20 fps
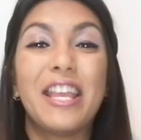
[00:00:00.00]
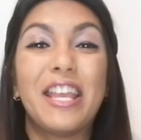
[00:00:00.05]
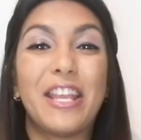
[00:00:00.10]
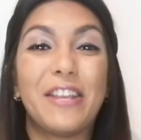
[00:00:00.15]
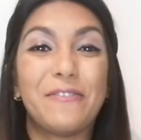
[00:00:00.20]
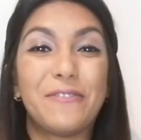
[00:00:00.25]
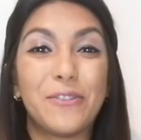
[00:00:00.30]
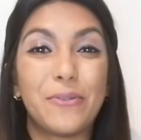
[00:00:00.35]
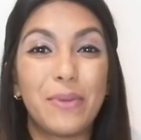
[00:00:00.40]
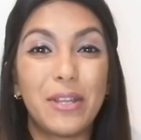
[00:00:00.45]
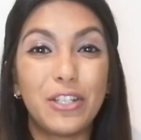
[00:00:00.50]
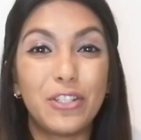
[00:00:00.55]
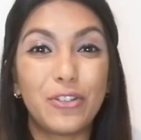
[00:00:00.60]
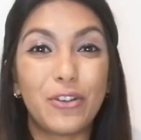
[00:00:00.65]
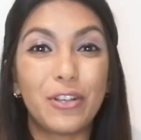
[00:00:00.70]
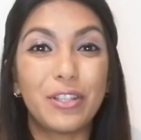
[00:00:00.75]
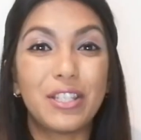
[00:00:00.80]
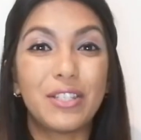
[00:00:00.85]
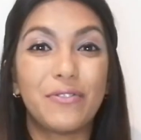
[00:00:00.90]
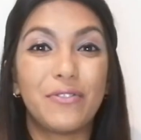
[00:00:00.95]
If you
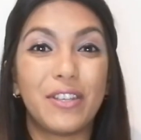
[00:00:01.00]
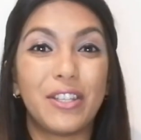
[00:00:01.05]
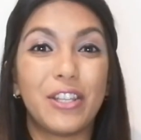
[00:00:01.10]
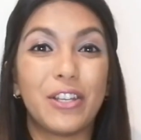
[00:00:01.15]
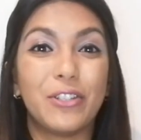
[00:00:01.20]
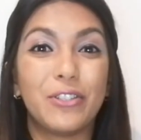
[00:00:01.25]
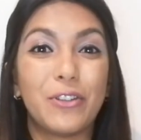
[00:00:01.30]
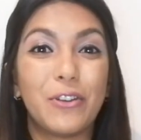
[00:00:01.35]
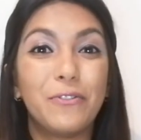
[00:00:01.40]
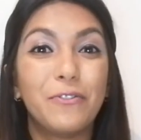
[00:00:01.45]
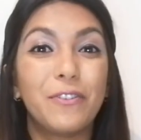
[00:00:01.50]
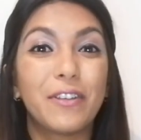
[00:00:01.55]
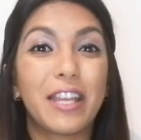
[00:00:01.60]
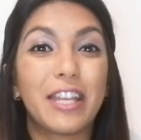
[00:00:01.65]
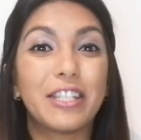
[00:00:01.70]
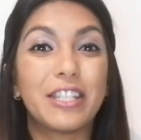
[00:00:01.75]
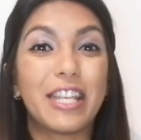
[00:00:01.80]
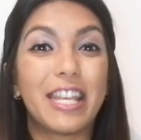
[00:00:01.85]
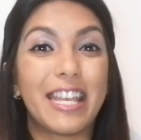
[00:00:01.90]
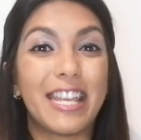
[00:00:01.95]
enjoyed this video, don't
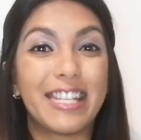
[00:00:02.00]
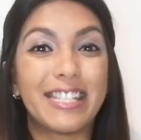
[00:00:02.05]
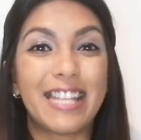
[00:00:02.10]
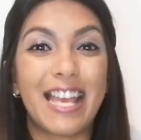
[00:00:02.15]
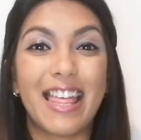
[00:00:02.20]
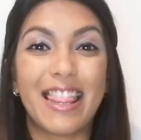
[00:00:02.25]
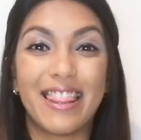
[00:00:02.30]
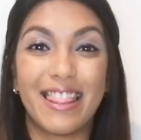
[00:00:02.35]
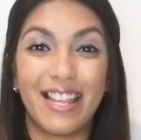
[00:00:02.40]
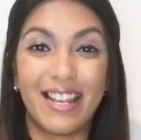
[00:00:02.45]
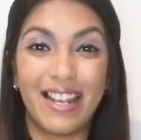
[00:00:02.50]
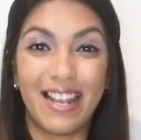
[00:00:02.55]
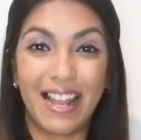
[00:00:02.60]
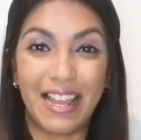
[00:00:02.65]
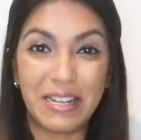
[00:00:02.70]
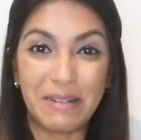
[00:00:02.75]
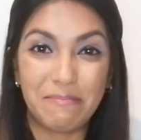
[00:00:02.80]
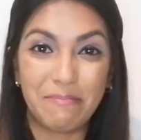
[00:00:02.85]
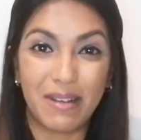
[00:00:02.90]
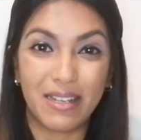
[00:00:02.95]
forget to hit the
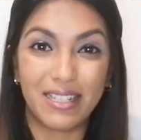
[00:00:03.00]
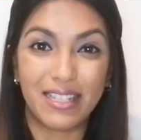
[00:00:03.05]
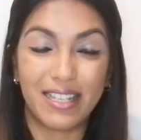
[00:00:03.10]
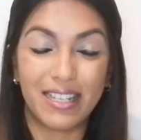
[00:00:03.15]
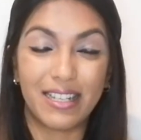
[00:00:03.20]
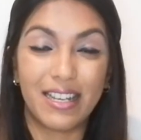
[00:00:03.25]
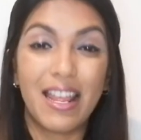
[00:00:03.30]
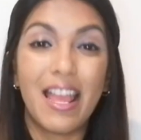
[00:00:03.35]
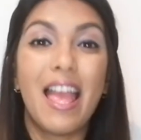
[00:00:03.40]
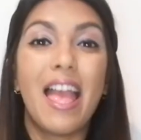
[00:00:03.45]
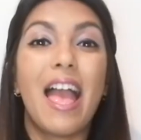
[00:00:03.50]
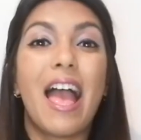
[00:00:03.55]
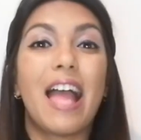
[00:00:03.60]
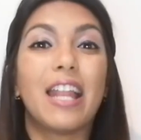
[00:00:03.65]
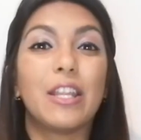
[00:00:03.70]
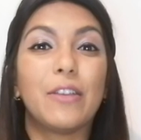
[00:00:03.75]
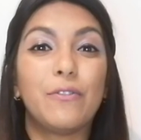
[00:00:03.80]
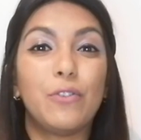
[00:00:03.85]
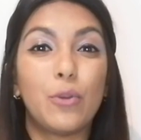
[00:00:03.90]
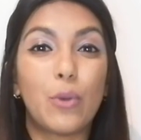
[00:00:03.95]
like button.
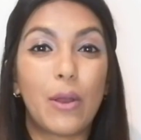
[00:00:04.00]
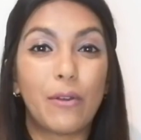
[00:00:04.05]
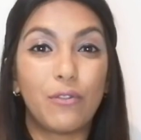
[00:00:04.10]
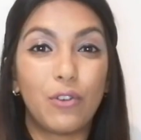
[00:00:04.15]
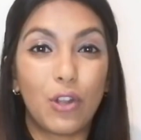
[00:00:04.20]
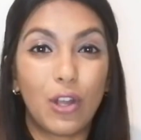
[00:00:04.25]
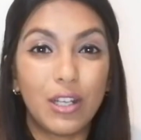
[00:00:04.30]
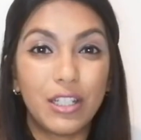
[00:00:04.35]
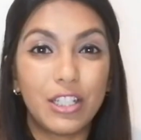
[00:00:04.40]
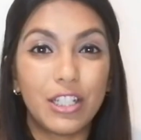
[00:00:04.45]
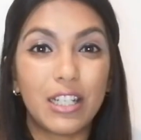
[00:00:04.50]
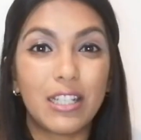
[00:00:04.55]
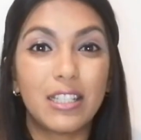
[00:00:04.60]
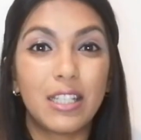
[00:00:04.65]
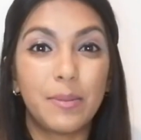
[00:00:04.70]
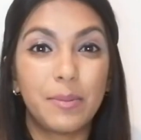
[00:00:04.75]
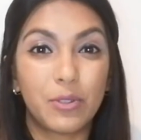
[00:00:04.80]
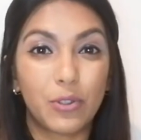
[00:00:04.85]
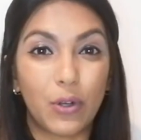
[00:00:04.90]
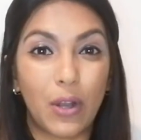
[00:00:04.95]
And if you have not yet
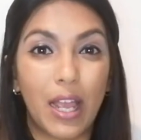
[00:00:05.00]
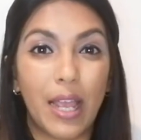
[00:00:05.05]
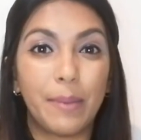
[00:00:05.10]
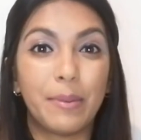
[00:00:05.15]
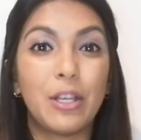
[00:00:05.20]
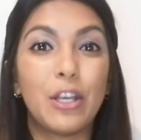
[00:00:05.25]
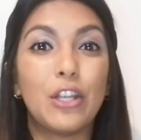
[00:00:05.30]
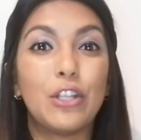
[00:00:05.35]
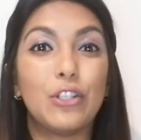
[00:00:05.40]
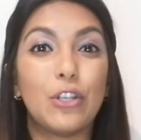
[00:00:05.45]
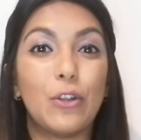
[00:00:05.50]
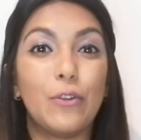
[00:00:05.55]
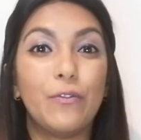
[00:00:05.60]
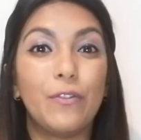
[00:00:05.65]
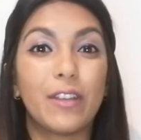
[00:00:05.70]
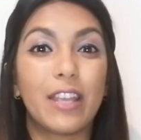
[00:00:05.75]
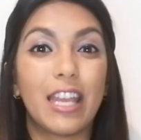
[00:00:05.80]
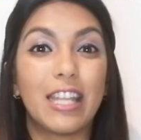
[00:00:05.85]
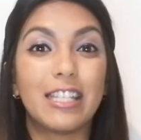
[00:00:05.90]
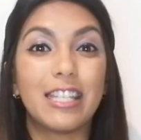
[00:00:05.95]
subscribed, don't
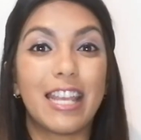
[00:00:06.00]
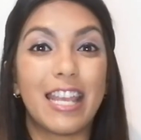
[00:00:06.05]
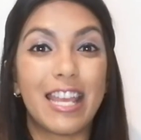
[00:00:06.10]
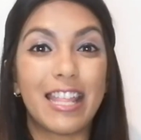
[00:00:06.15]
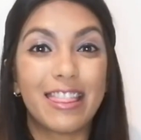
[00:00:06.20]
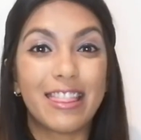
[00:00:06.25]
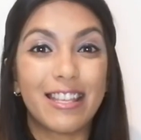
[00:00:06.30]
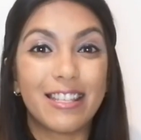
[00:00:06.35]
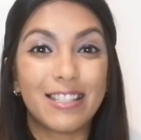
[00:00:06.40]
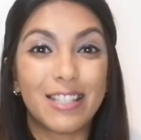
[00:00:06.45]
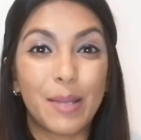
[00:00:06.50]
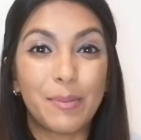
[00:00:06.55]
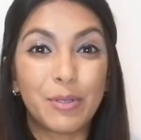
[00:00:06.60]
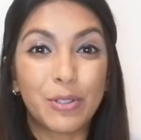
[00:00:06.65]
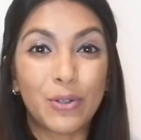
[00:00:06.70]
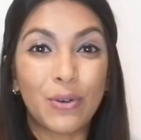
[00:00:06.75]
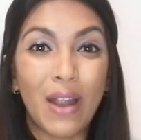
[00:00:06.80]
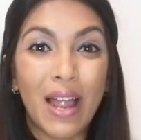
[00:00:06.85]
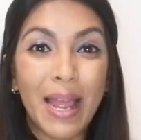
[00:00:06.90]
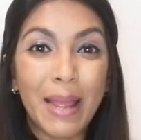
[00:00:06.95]
forget to hit the
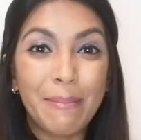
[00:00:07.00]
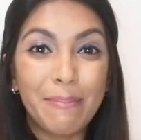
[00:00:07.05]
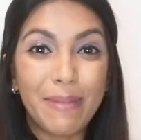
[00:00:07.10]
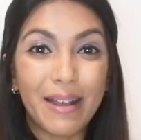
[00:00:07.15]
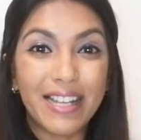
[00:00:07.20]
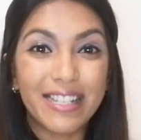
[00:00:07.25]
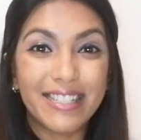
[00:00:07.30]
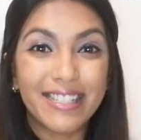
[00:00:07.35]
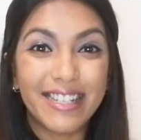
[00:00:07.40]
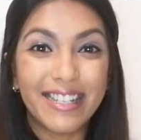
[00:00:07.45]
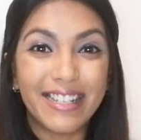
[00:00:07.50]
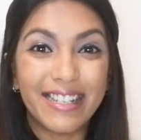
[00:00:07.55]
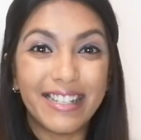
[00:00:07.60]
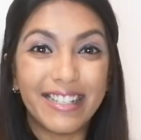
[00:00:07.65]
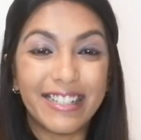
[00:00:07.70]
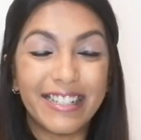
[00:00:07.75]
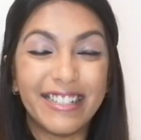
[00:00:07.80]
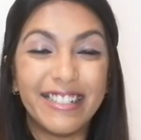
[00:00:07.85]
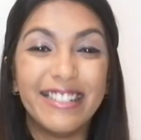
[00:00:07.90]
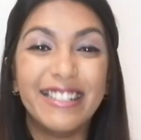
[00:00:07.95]
subscribe
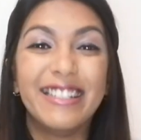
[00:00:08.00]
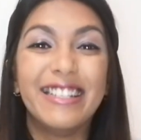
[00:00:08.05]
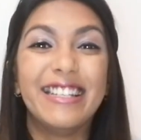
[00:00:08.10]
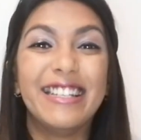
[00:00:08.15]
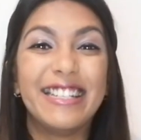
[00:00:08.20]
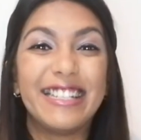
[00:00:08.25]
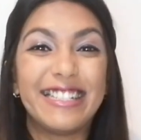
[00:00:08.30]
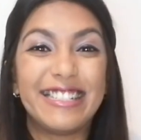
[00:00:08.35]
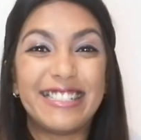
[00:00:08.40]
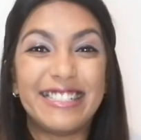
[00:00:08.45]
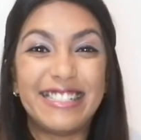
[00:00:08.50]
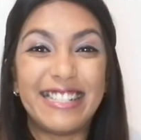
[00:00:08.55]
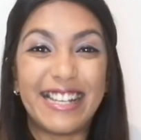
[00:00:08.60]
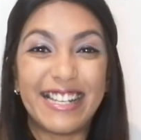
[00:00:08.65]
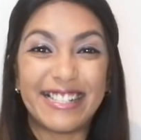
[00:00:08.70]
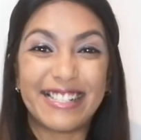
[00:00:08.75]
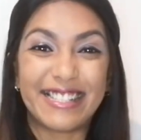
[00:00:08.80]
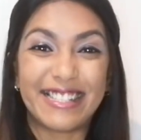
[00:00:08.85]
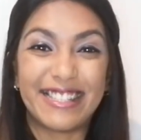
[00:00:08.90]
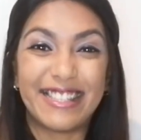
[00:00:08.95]
button.
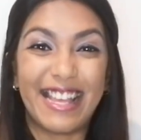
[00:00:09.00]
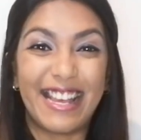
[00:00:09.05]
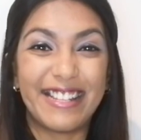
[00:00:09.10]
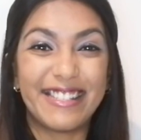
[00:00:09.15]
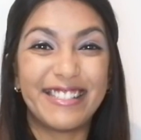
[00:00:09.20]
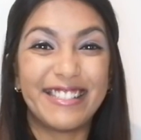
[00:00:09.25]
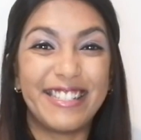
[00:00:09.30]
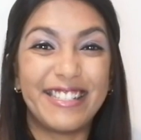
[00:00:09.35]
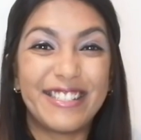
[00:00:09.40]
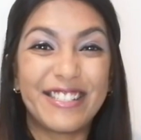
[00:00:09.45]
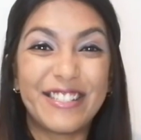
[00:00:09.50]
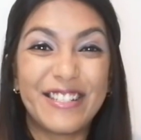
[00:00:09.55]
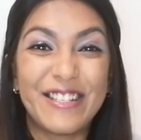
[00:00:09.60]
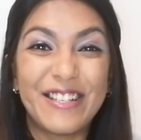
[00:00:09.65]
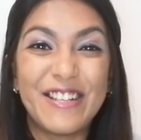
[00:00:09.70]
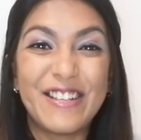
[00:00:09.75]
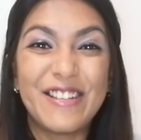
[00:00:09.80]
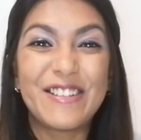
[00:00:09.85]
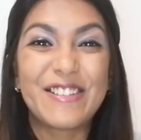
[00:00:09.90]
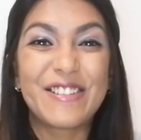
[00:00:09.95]
Yes, that's it.
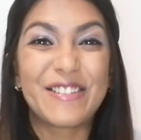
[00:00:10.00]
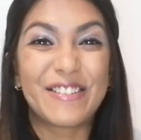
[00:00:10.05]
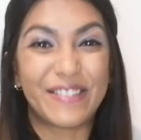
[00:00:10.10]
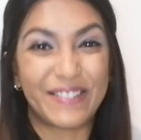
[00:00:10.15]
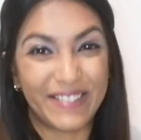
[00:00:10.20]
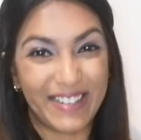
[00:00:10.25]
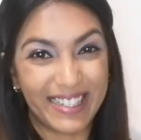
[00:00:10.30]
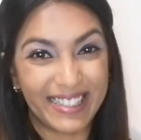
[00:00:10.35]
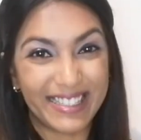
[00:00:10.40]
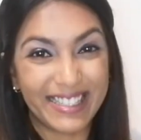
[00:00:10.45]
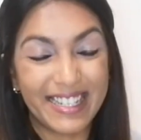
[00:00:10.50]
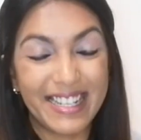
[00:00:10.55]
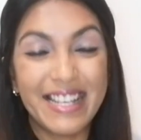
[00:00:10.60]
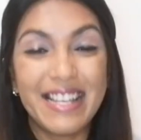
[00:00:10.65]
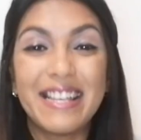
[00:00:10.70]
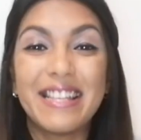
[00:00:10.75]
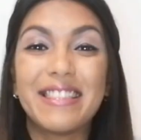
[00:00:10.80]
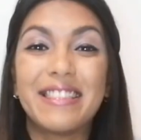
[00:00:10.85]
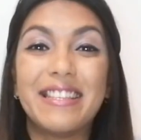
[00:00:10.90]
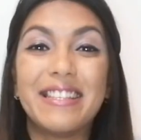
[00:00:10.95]
Great.
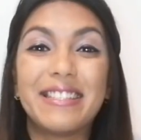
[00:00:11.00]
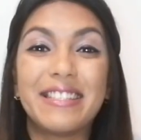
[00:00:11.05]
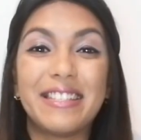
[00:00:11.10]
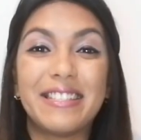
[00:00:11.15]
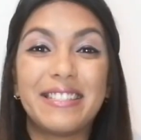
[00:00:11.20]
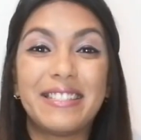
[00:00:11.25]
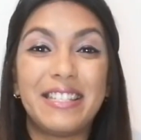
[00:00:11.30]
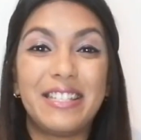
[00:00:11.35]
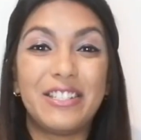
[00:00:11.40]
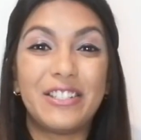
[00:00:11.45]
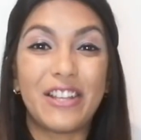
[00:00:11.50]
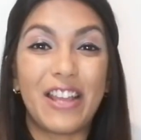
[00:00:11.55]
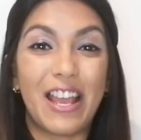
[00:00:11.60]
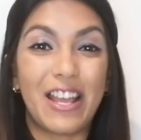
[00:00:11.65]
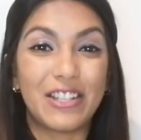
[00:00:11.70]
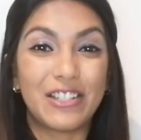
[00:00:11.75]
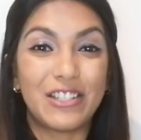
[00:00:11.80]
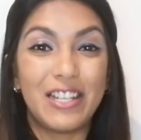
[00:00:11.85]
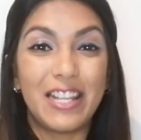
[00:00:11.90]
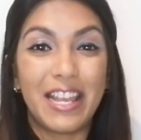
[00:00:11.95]
This is Teacher
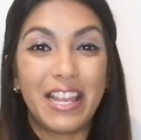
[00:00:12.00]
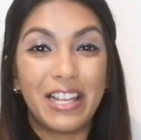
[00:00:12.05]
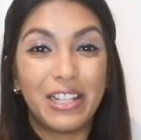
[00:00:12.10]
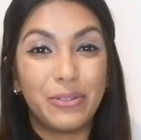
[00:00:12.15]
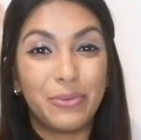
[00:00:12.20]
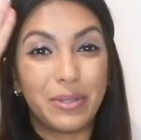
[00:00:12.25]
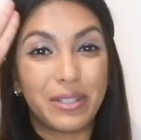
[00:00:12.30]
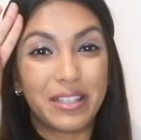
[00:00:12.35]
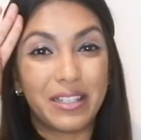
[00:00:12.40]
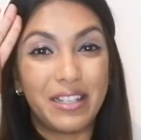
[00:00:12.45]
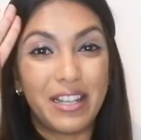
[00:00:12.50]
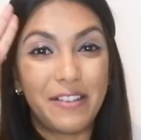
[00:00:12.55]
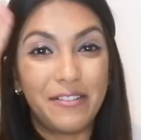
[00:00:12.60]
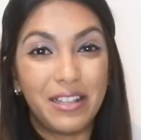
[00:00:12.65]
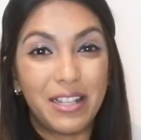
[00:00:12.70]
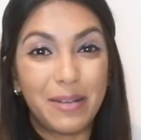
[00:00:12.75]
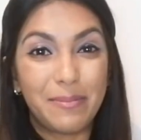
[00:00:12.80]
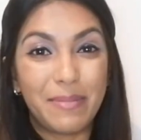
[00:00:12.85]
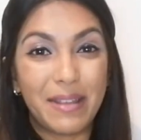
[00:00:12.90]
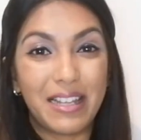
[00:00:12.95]
Ashley Hale with
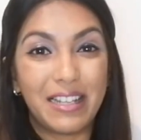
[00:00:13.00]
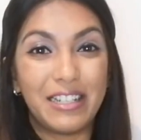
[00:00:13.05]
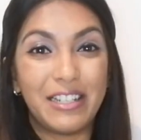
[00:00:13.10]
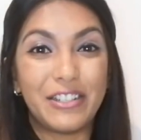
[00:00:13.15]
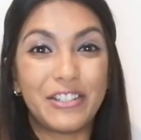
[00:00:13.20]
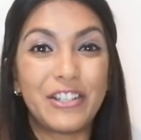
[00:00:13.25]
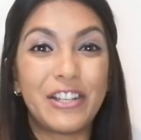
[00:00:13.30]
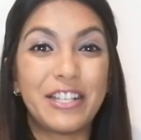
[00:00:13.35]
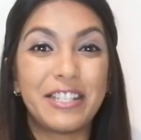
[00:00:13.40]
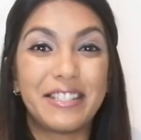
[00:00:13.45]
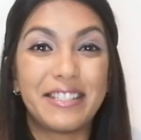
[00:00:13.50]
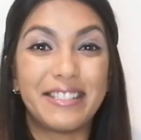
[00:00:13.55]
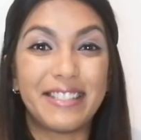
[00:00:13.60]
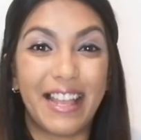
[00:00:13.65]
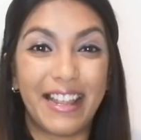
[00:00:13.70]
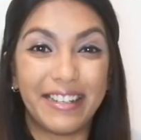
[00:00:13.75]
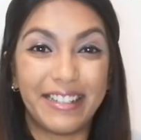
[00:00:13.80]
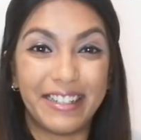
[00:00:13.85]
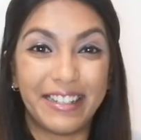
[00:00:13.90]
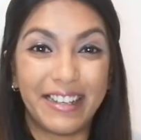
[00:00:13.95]
Level Up English
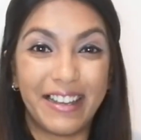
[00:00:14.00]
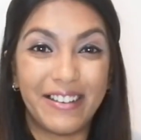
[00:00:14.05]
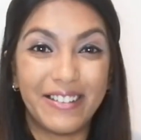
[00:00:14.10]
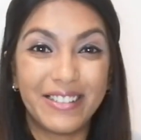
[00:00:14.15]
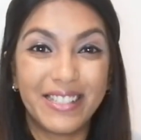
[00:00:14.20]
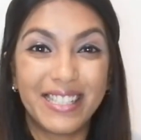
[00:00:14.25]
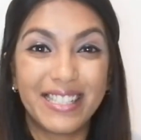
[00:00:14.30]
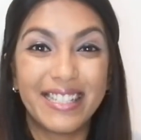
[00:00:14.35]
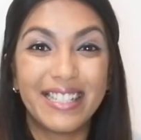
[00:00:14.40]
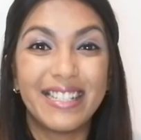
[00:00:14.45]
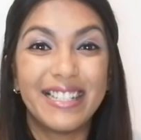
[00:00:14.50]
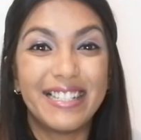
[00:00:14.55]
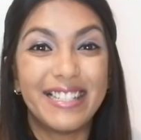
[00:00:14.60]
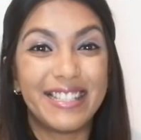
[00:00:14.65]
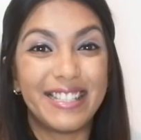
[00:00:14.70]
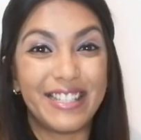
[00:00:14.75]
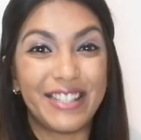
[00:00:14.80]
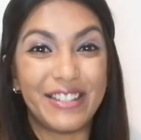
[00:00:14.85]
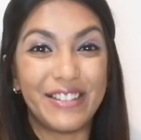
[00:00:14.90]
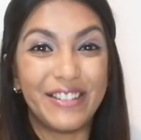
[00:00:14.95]
signing out.
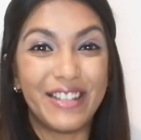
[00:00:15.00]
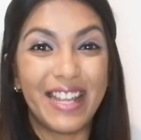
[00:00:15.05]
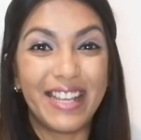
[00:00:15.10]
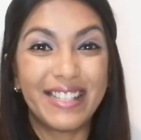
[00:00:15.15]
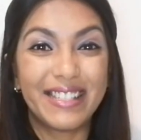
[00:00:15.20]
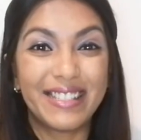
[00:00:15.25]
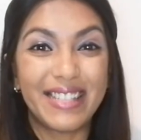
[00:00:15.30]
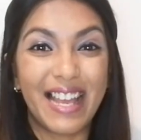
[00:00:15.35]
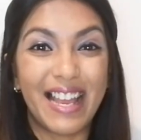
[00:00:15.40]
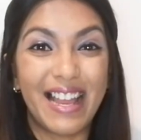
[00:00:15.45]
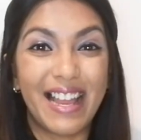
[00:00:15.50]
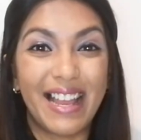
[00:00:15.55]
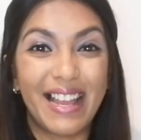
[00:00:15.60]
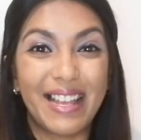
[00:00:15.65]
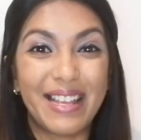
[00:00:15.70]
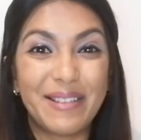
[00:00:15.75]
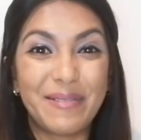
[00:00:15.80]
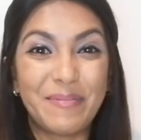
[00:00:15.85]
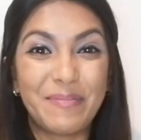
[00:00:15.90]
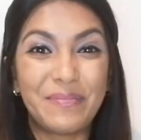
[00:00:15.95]
See you next
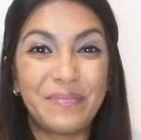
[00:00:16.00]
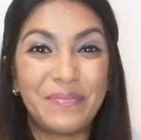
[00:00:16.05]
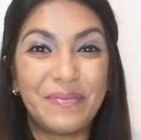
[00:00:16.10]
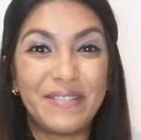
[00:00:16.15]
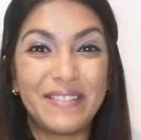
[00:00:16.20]
time.